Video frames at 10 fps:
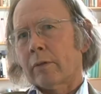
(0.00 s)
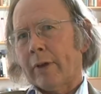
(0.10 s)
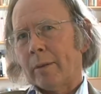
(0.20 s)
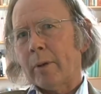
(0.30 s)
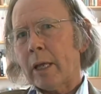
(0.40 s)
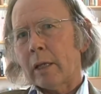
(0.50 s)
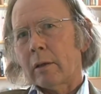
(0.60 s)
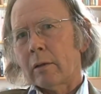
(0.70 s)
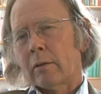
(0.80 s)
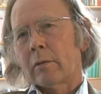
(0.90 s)
the family,
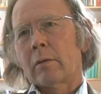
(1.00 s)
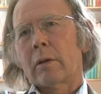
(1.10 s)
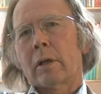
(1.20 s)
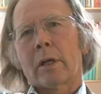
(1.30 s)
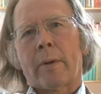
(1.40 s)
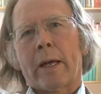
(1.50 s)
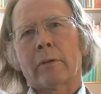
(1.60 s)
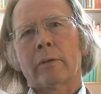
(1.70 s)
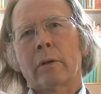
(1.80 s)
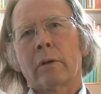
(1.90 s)

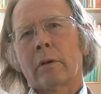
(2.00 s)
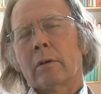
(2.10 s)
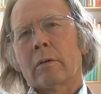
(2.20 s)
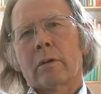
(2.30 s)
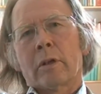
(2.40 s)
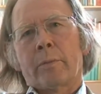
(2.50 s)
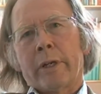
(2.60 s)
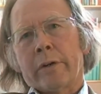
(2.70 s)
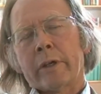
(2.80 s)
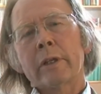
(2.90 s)
about the
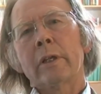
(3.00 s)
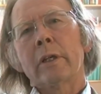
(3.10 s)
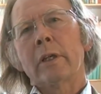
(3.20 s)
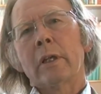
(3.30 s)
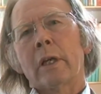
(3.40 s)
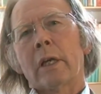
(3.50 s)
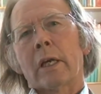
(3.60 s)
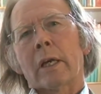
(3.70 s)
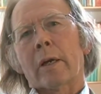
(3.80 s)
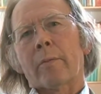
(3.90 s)
period,
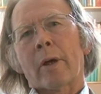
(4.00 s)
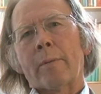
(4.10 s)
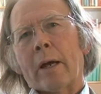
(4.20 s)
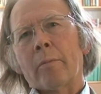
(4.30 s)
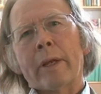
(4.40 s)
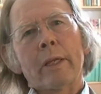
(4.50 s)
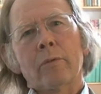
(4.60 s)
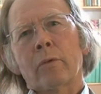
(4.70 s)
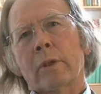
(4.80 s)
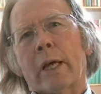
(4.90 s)
about
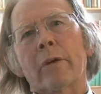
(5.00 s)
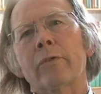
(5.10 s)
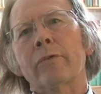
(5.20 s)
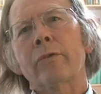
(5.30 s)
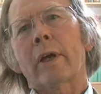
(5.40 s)
medieval life